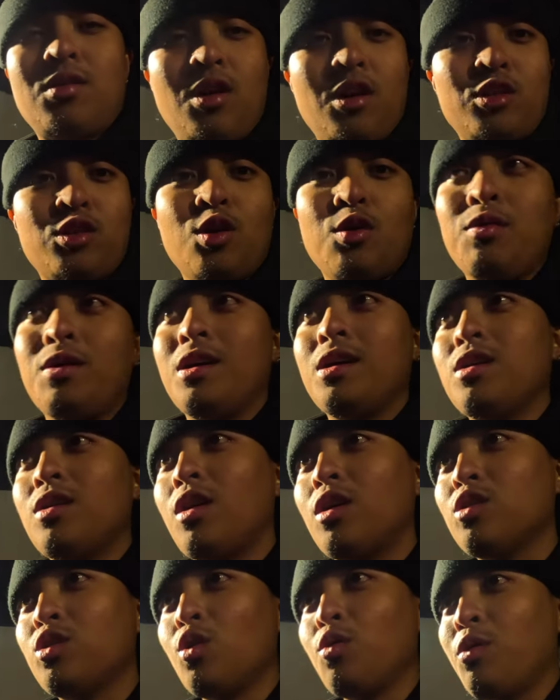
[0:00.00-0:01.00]
gotta do it, you
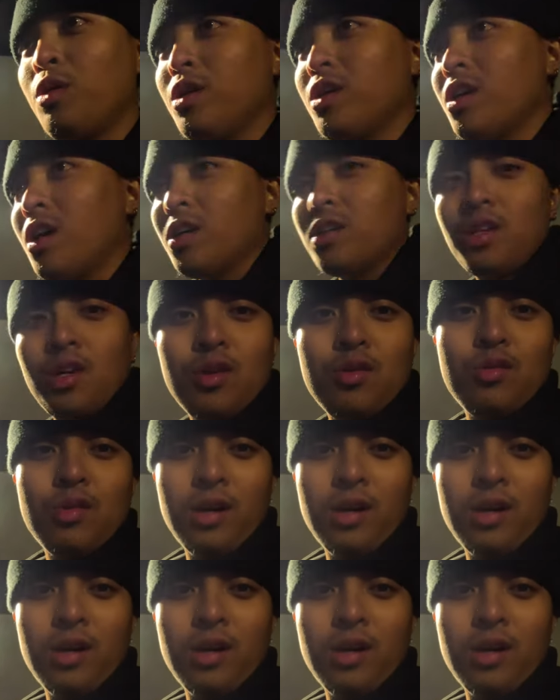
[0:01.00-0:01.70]
gotta do what you gotta